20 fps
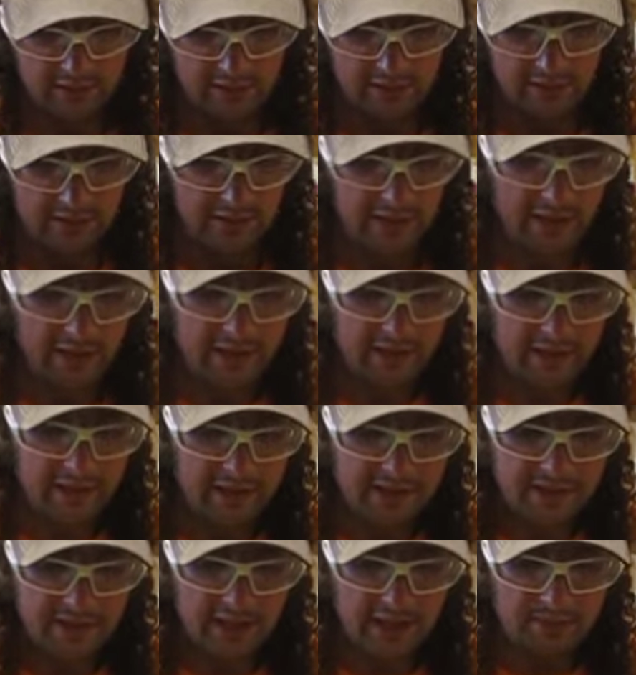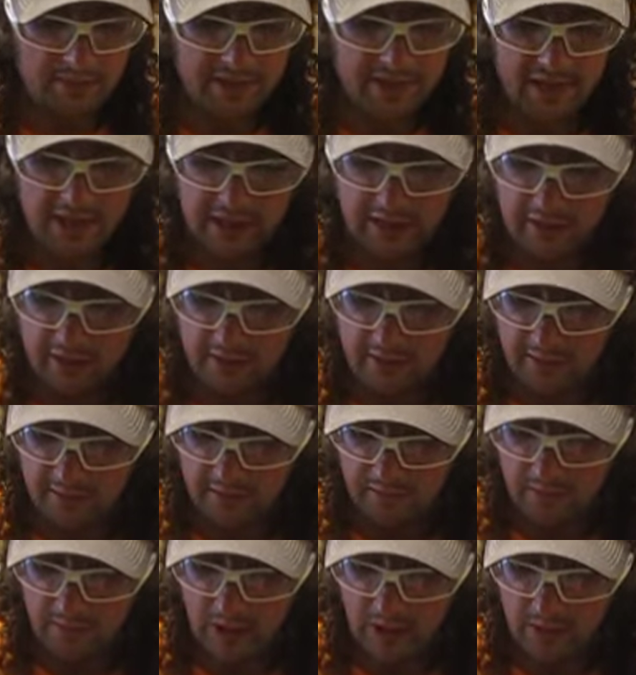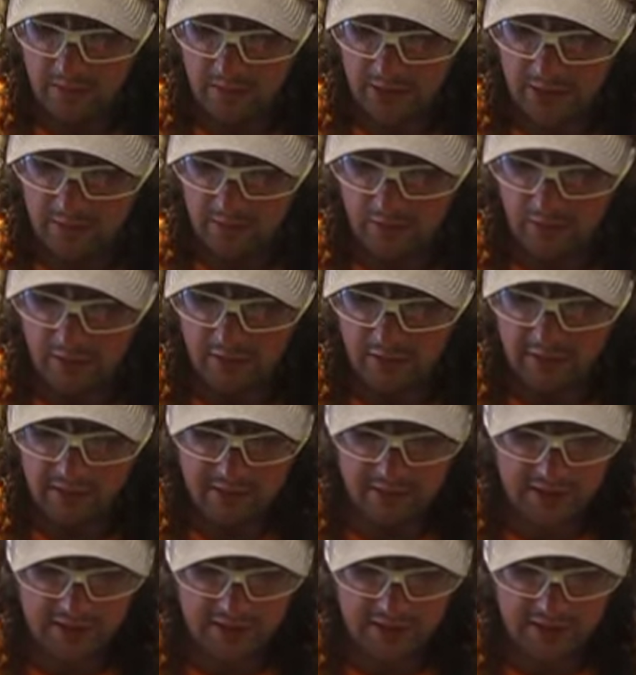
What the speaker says: Like, these games here might be worth